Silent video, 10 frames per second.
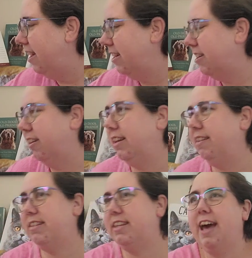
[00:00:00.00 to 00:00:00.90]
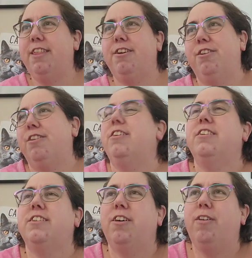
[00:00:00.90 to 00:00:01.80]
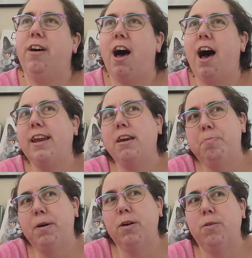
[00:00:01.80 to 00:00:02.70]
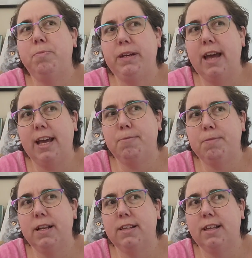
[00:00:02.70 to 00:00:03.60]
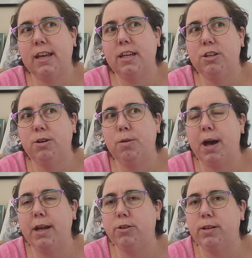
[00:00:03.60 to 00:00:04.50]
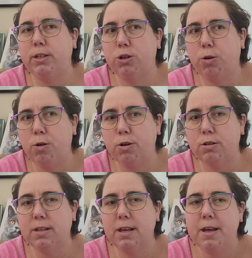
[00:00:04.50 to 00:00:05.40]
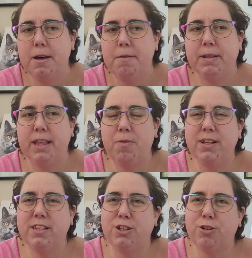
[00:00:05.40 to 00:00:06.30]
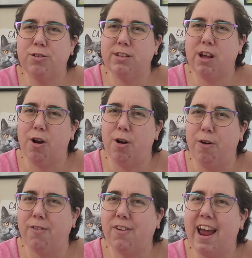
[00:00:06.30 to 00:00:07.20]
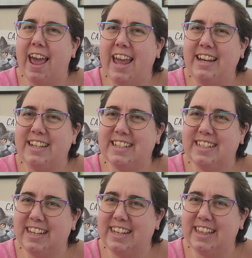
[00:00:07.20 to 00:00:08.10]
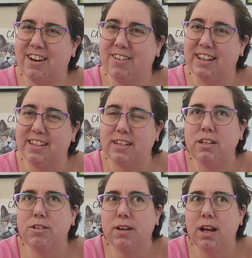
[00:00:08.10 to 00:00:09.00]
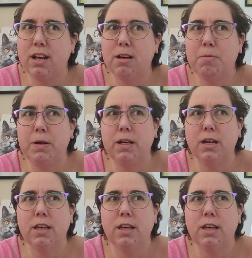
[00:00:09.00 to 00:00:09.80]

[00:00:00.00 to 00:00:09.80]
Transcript: So it leaves the other. So audiobook would be nice because I can do it while doing chores. But then once the chores are over, I hate just sitting there listening to an audiobook.